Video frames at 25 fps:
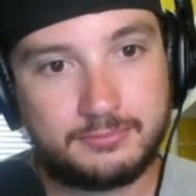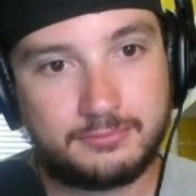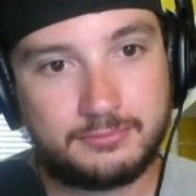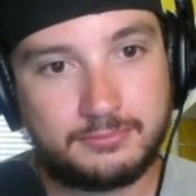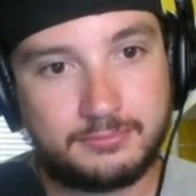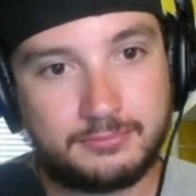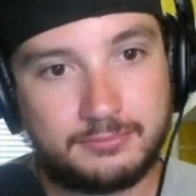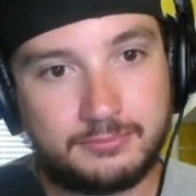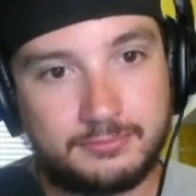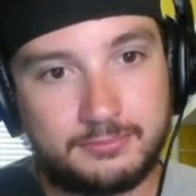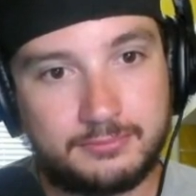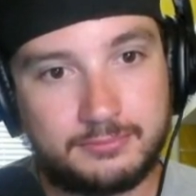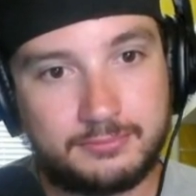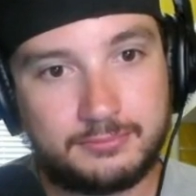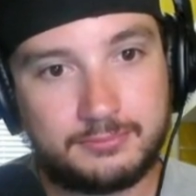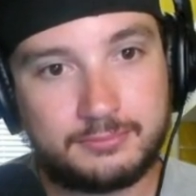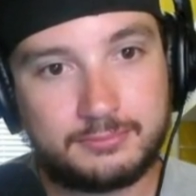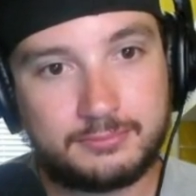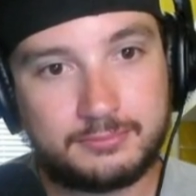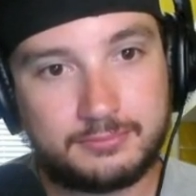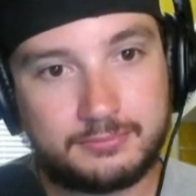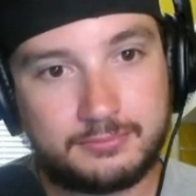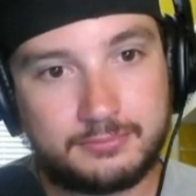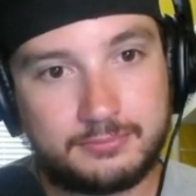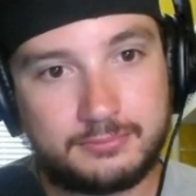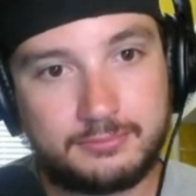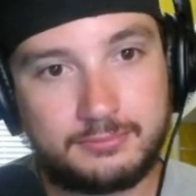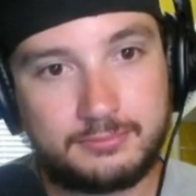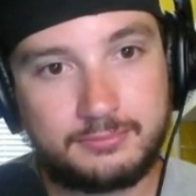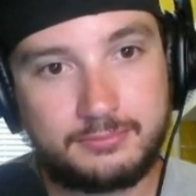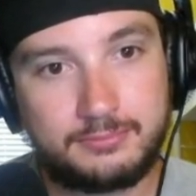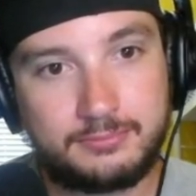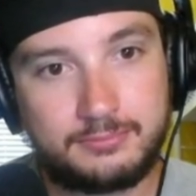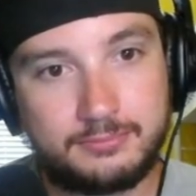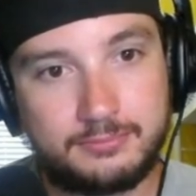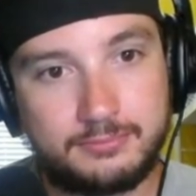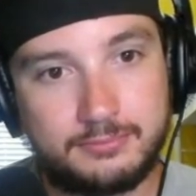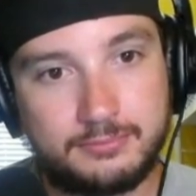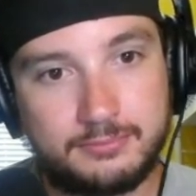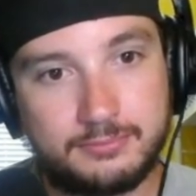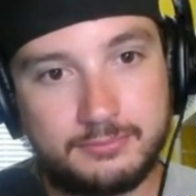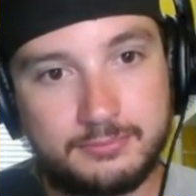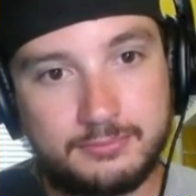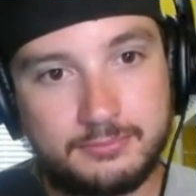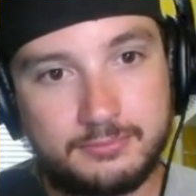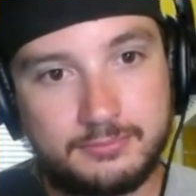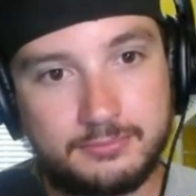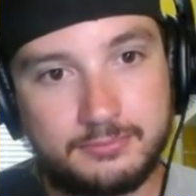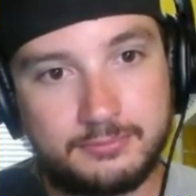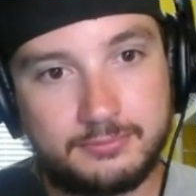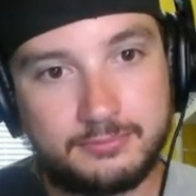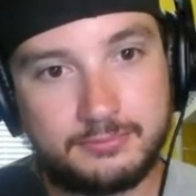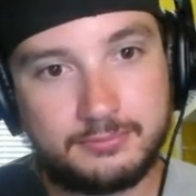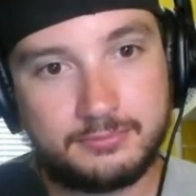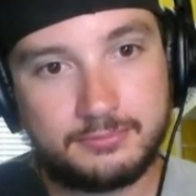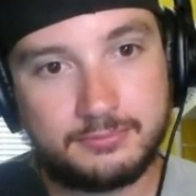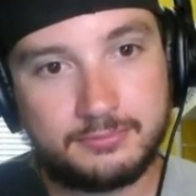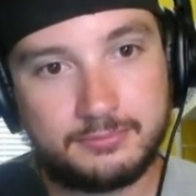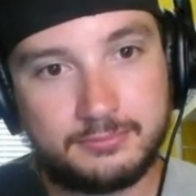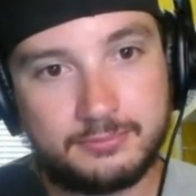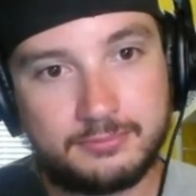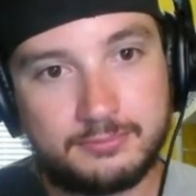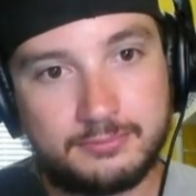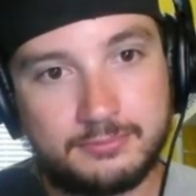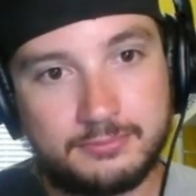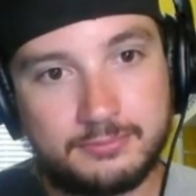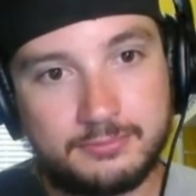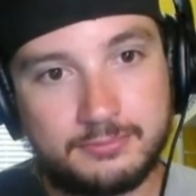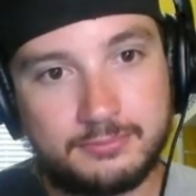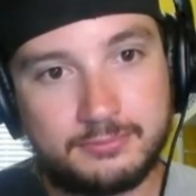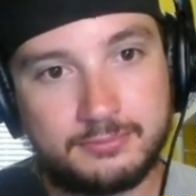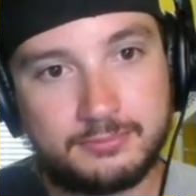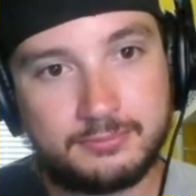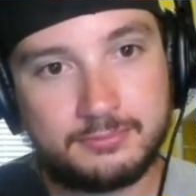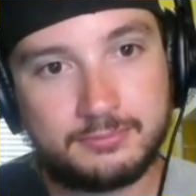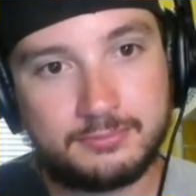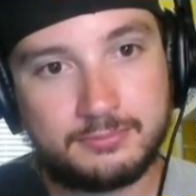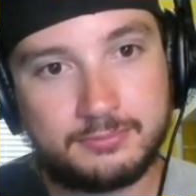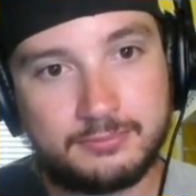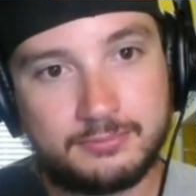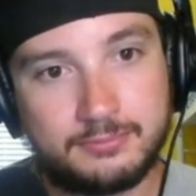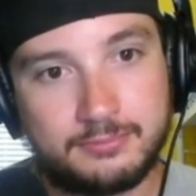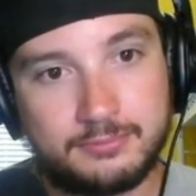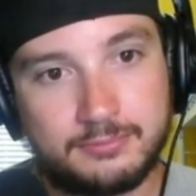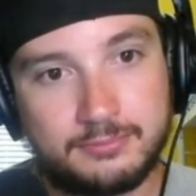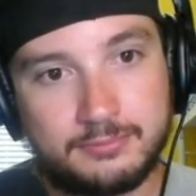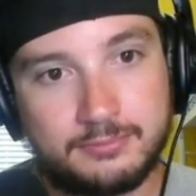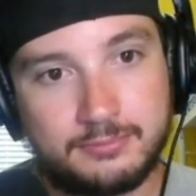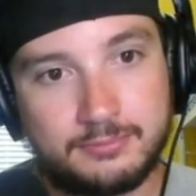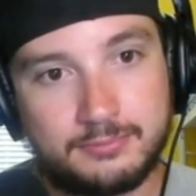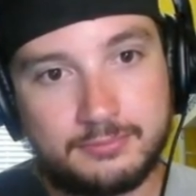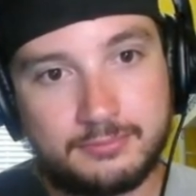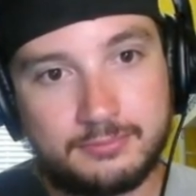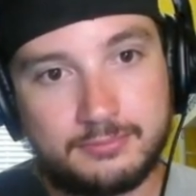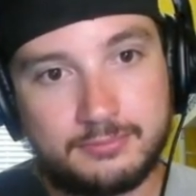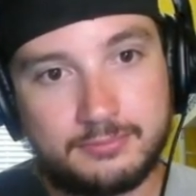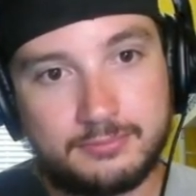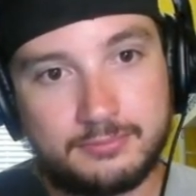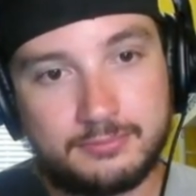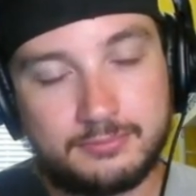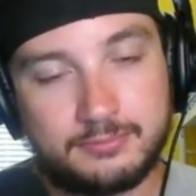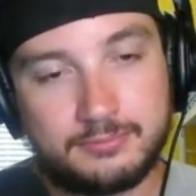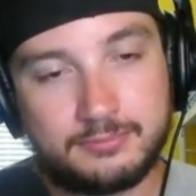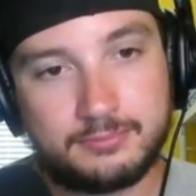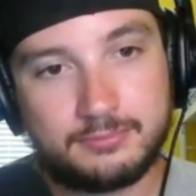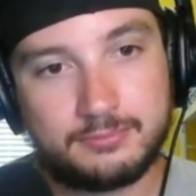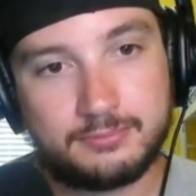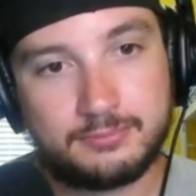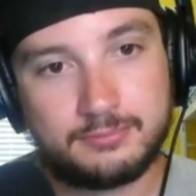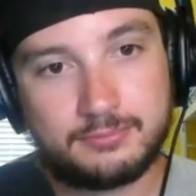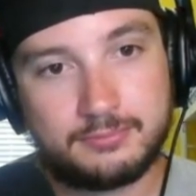The person shown says nothing.